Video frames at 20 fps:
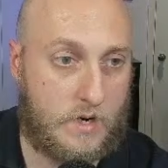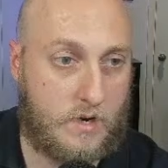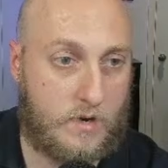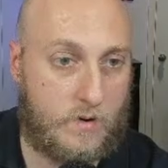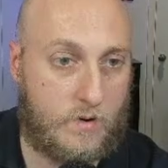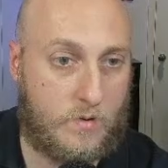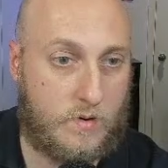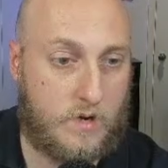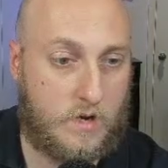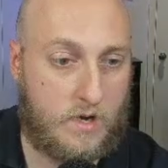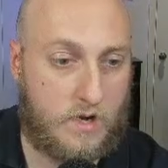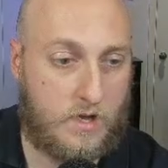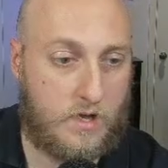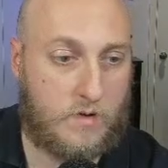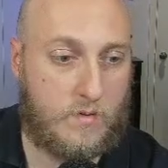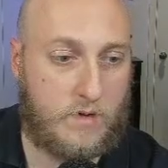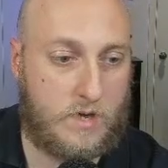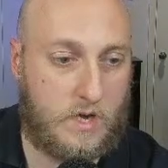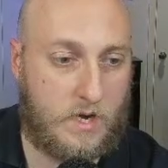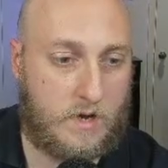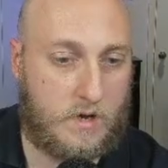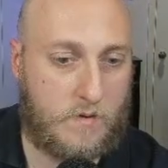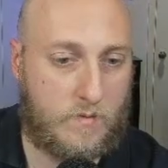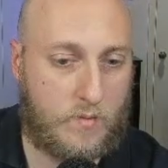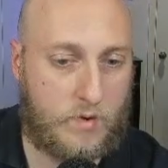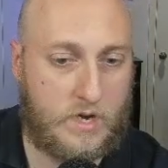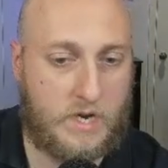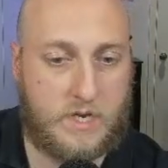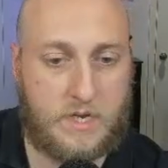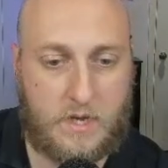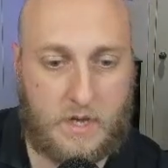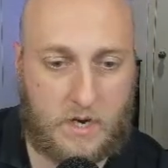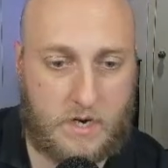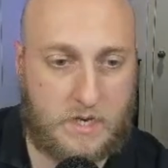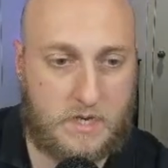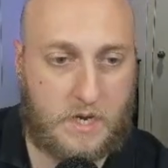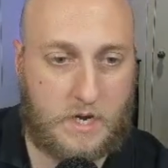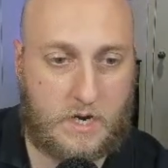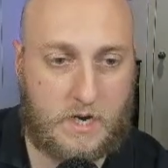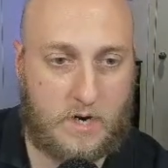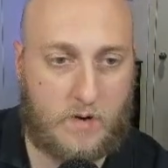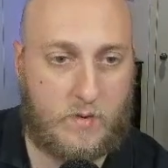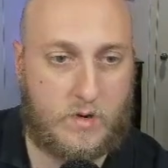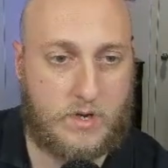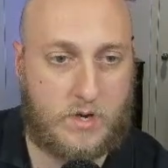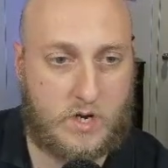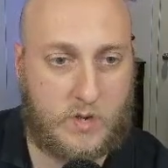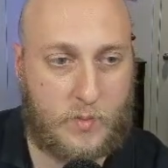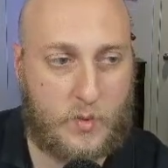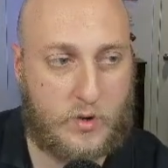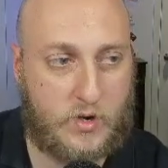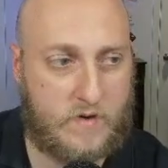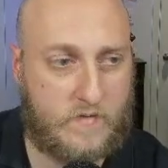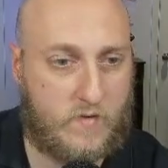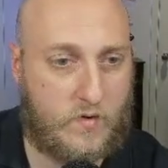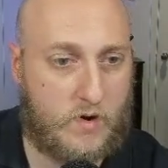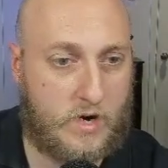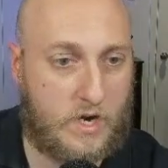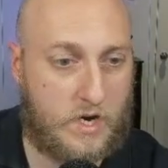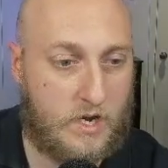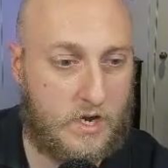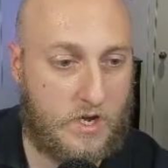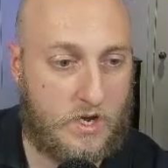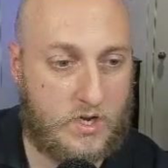too. Yeah, we'll get into that in a second. I want to talk about converting.